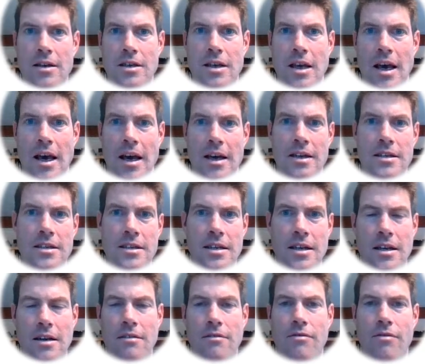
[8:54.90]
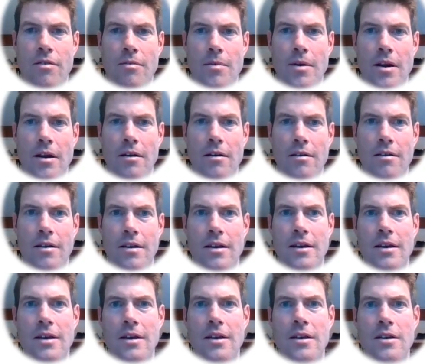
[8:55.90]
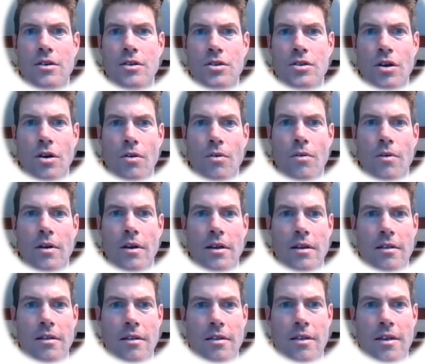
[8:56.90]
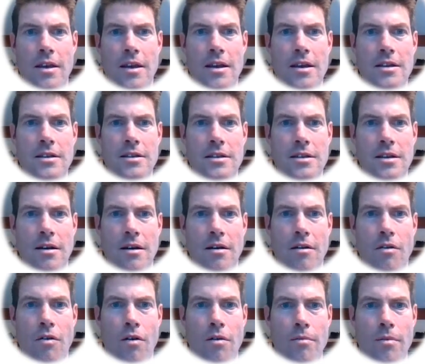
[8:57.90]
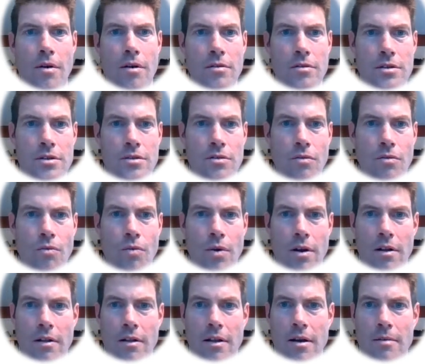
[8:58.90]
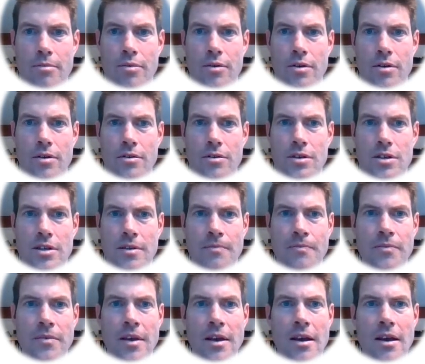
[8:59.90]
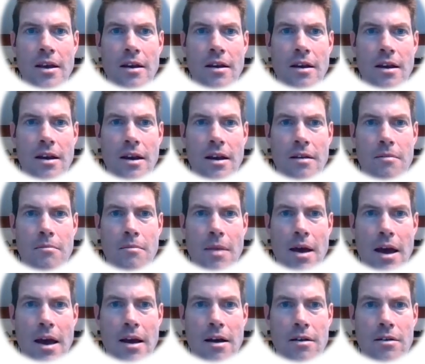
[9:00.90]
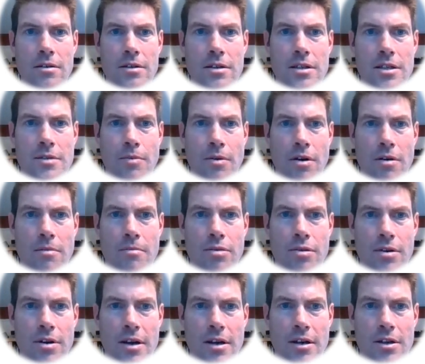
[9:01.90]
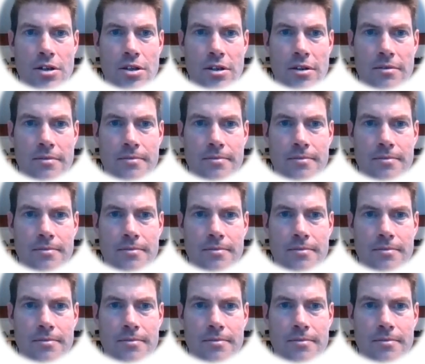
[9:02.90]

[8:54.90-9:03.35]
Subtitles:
can't see it from here. So these hormones will produce in males sperm production